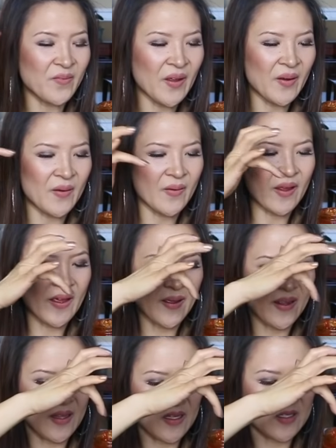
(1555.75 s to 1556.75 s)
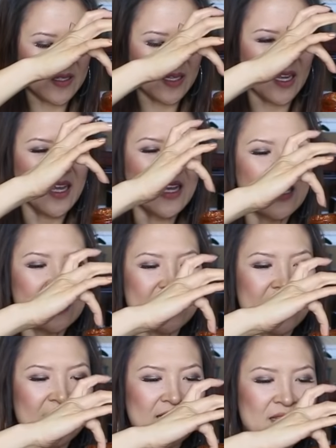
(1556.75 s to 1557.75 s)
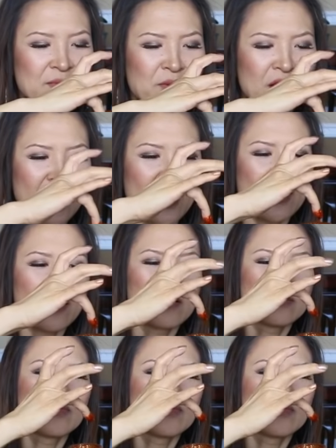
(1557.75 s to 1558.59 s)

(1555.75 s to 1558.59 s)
finger, okay? Let's see. Sesame.